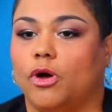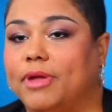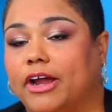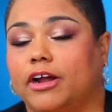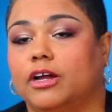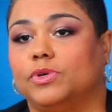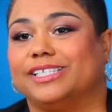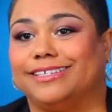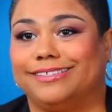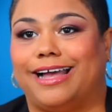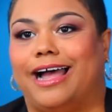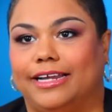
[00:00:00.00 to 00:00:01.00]
America was
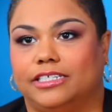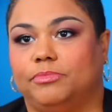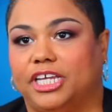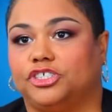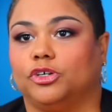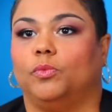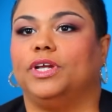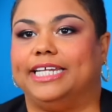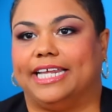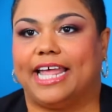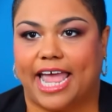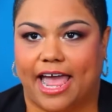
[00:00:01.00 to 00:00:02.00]
designed to make sure we
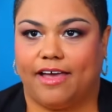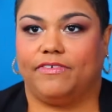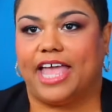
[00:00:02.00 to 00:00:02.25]
didn't have